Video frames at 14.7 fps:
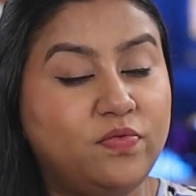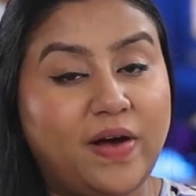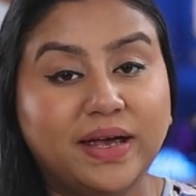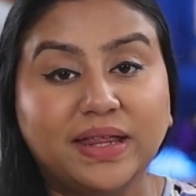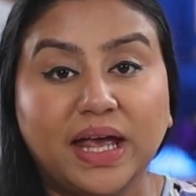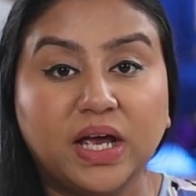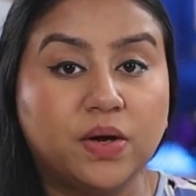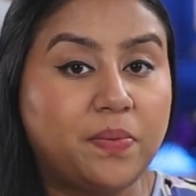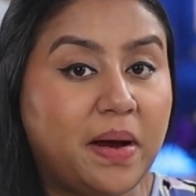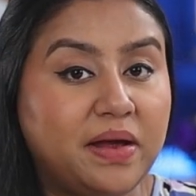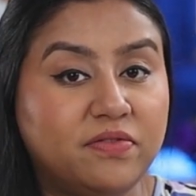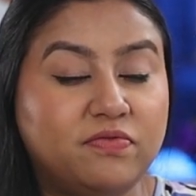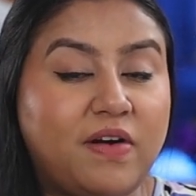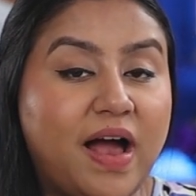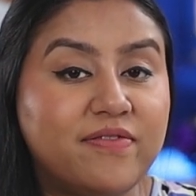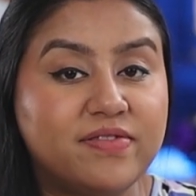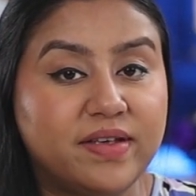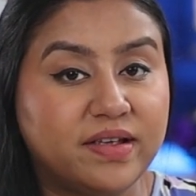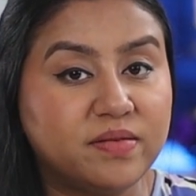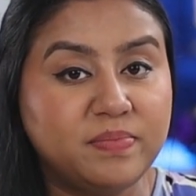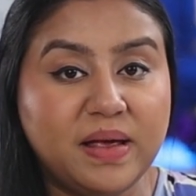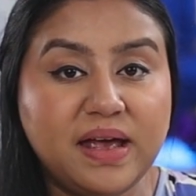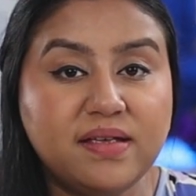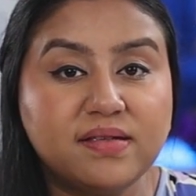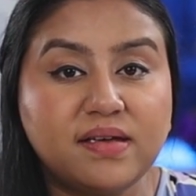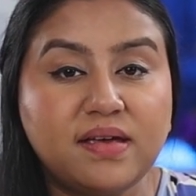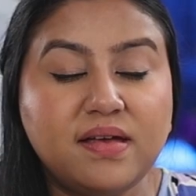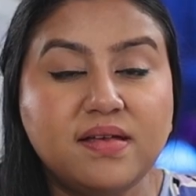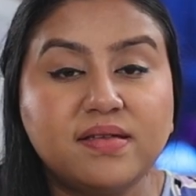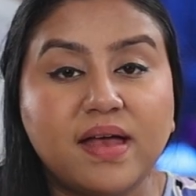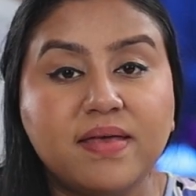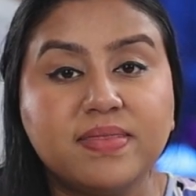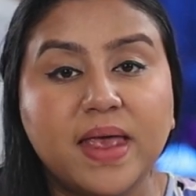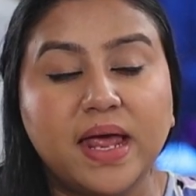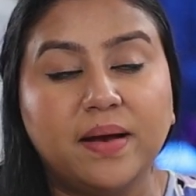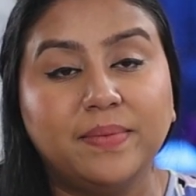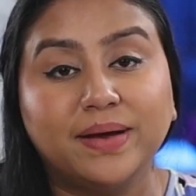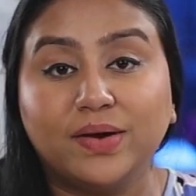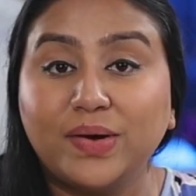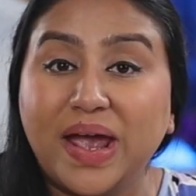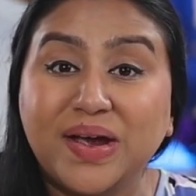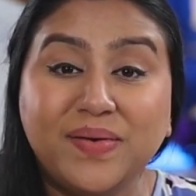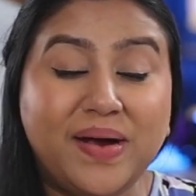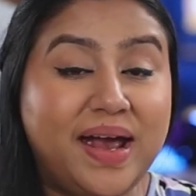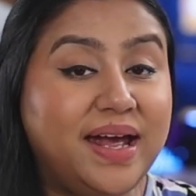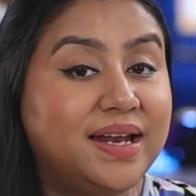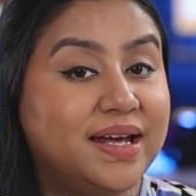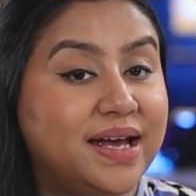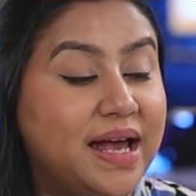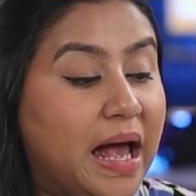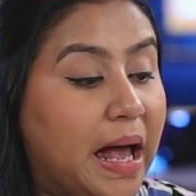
you'll find like great 5-6 places. And then I'm like, okay, great.